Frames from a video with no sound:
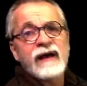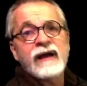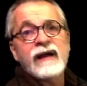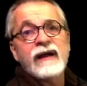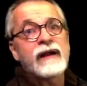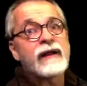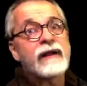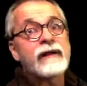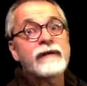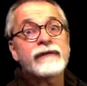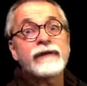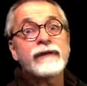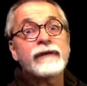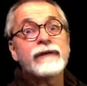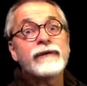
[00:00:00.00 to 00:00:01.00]
of
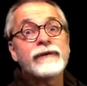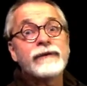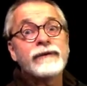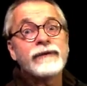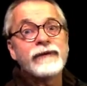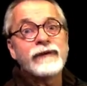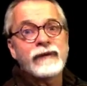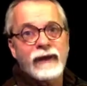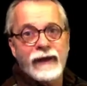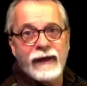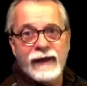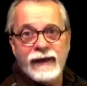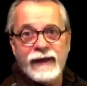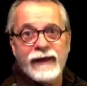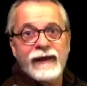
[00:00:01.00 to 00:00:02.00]
tune.
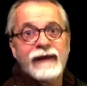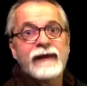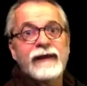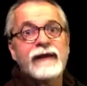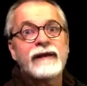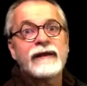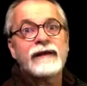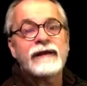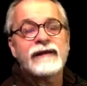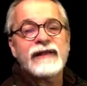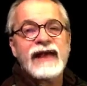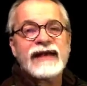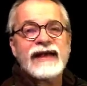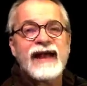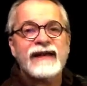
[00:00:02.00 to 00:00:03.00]

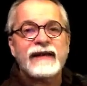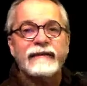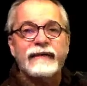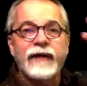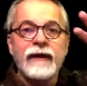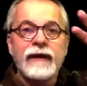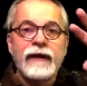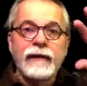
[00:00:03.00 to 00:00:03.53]
That kind of